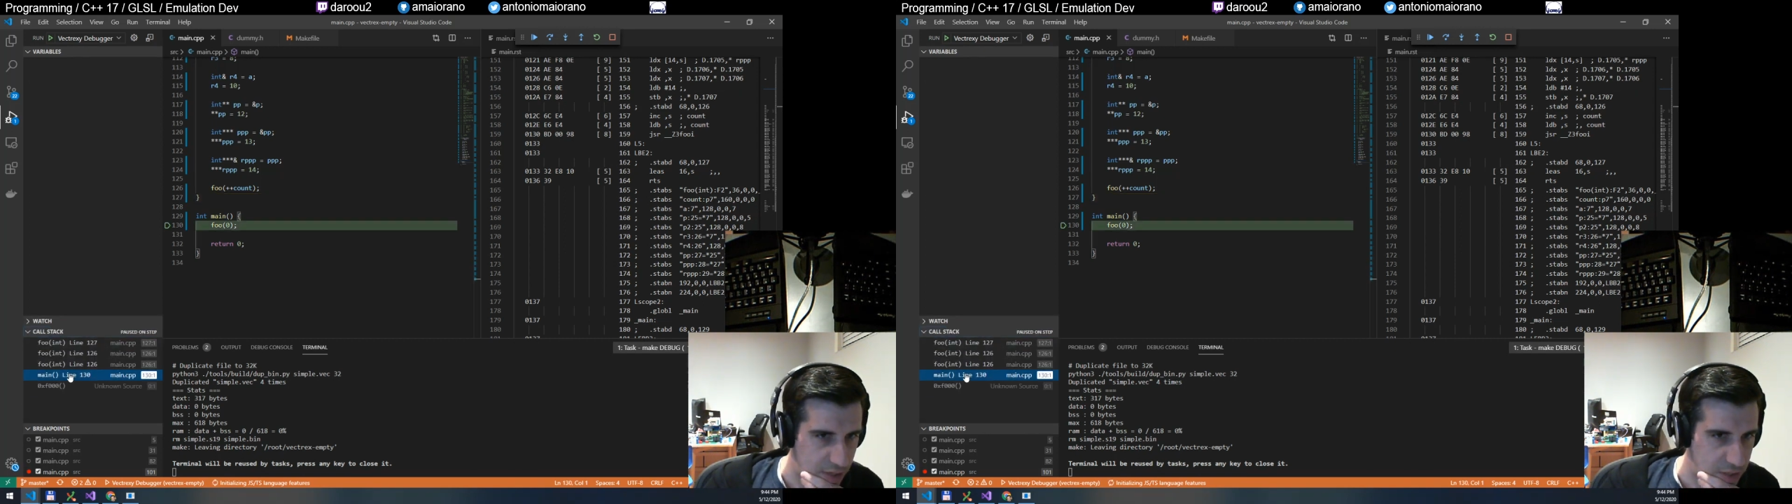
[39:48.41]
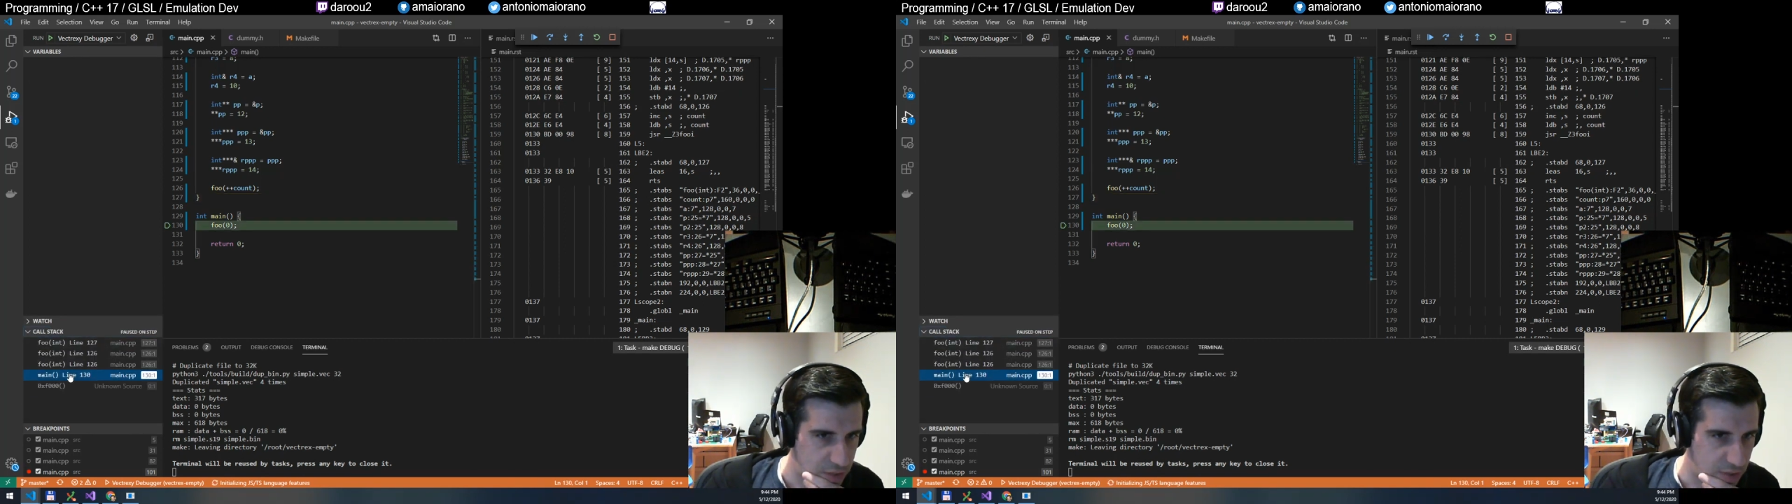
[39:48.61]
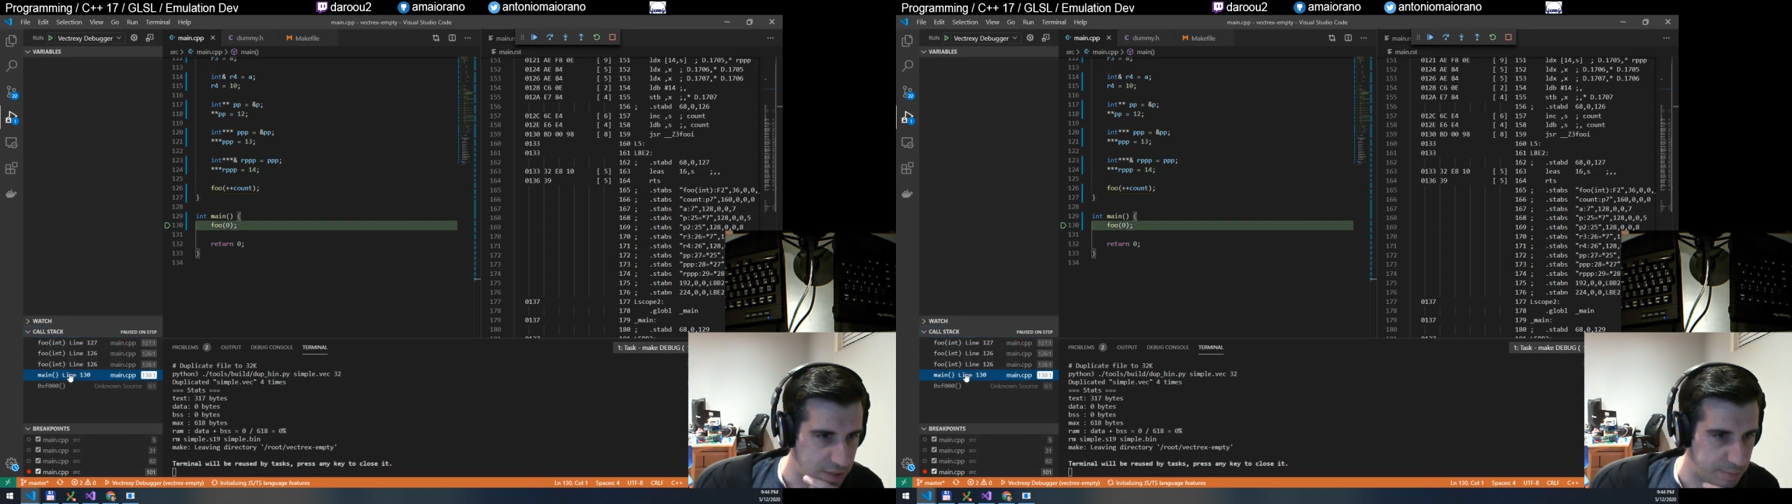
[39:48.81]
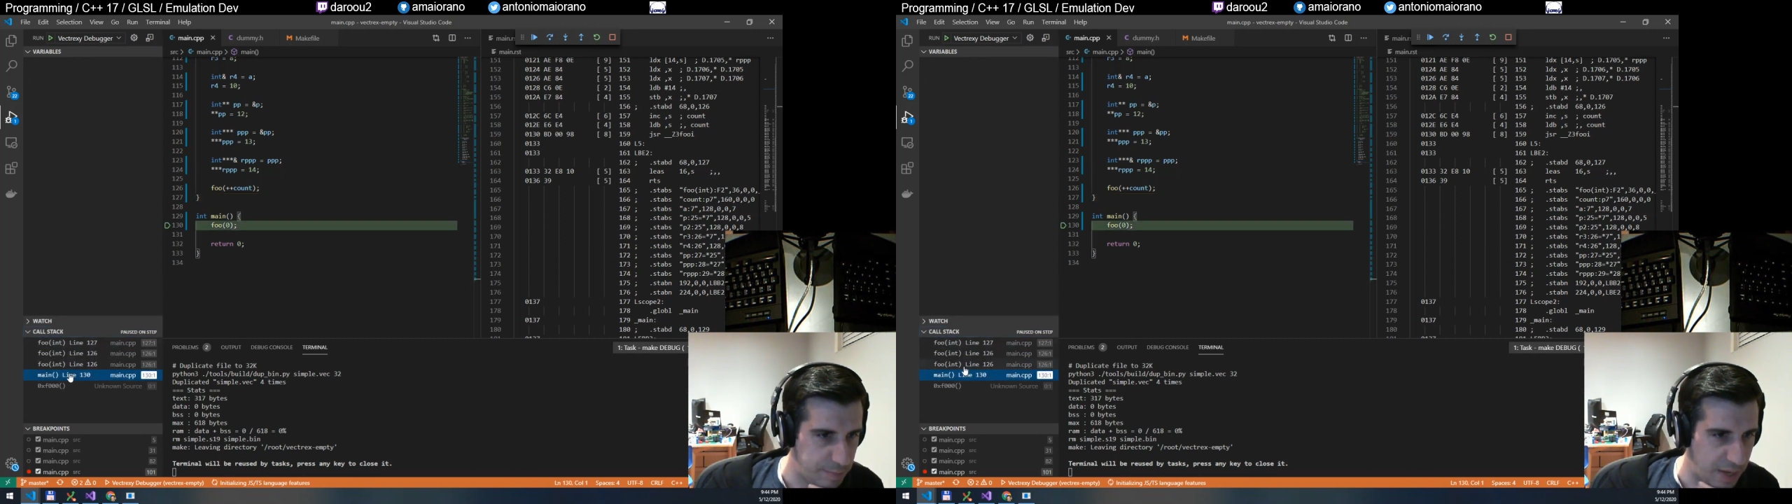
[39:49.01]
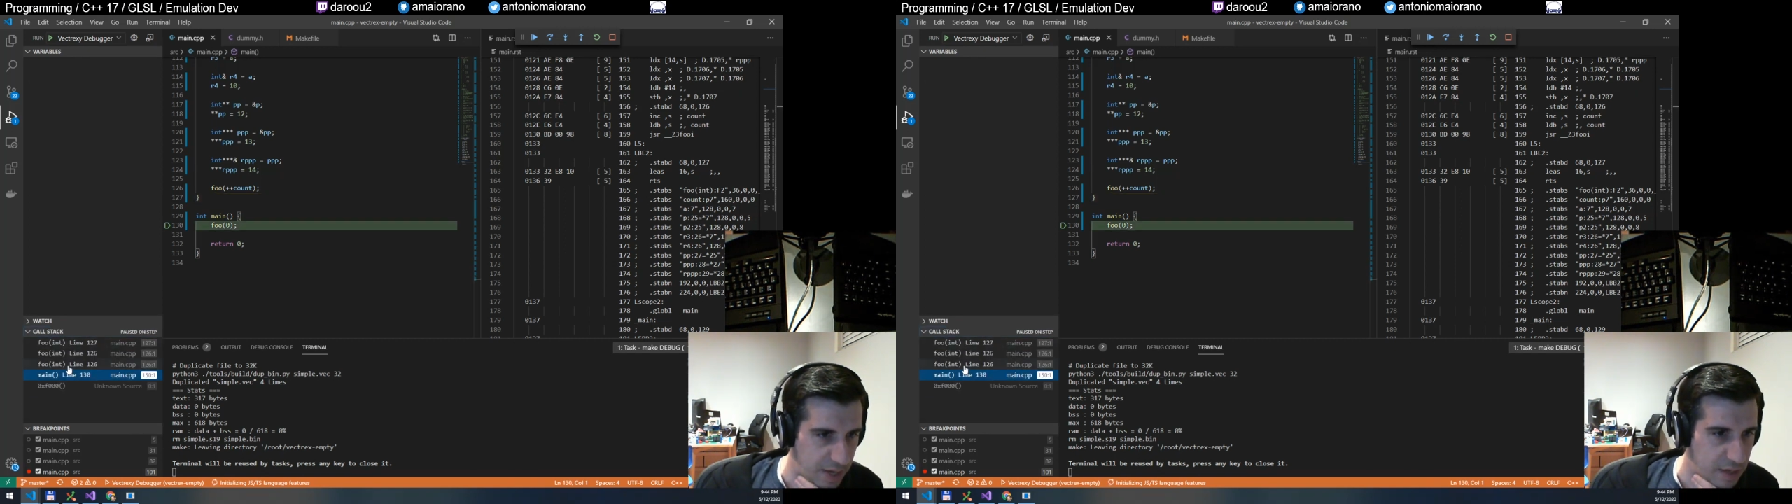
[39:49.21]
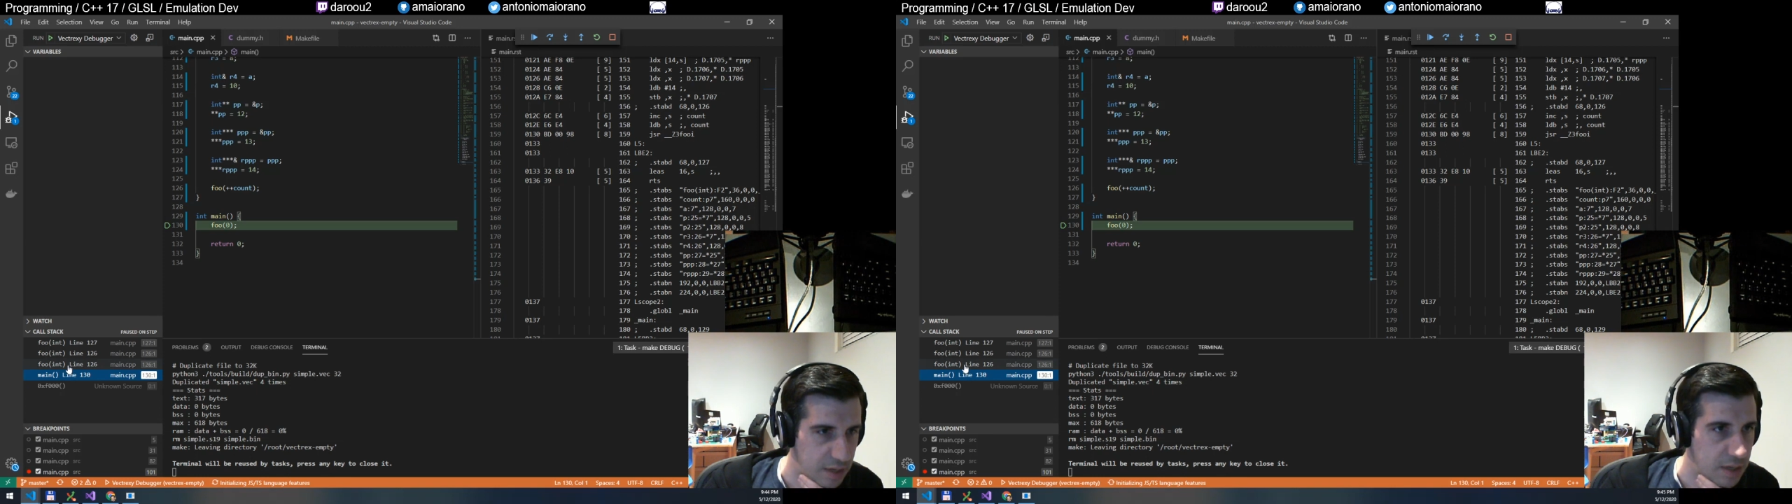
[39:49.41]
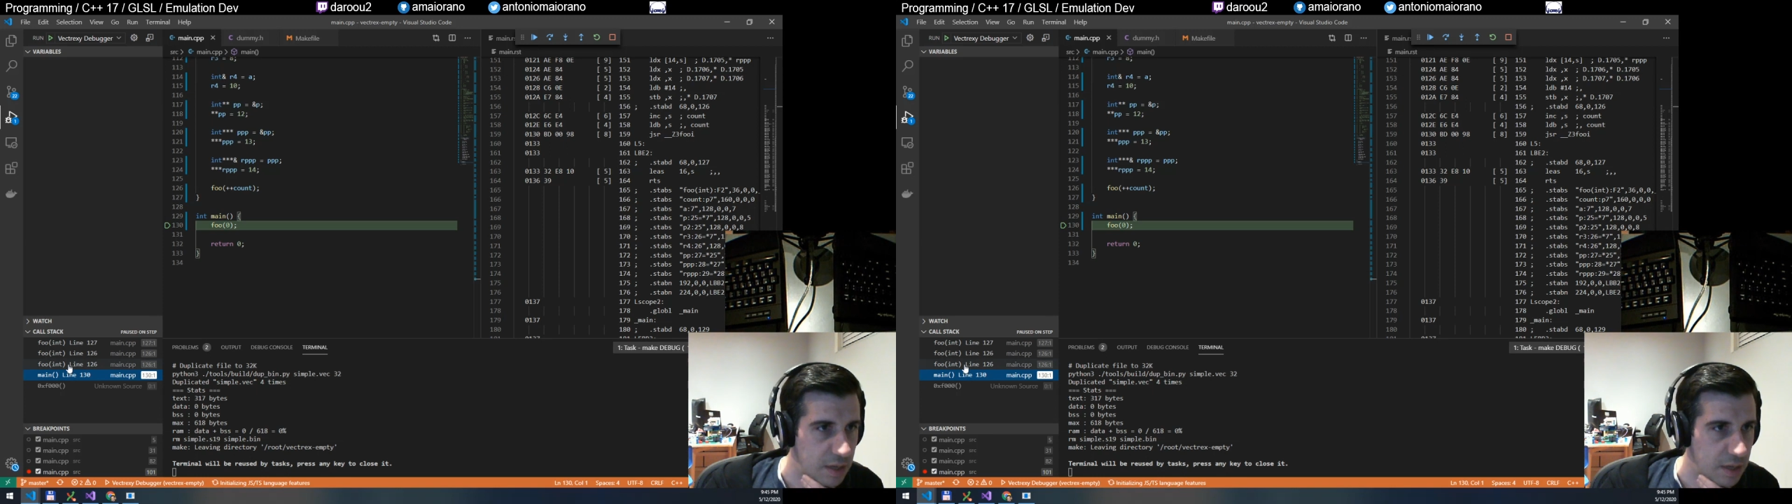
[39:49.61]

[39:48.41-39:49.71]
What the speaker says: so there's main,